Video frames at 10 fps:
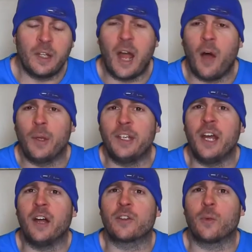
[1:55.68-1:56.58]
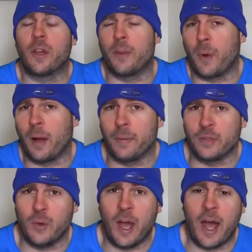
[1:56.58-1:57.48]
Now with delts, one of the
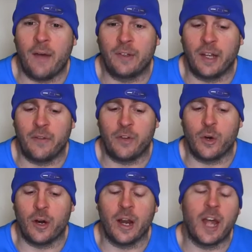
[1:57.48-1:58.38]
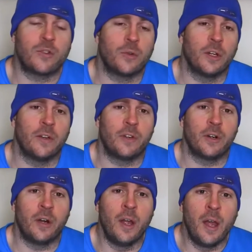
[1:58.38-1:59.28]
problems you have is that if you're a natural
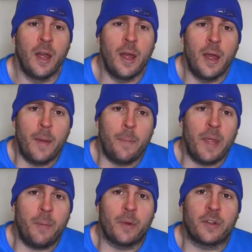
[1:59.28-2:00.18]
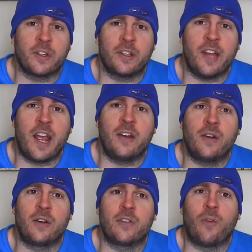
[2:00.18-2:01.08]
lifter, people's
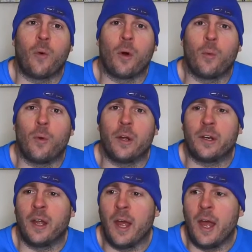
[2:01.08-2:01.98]
standards for what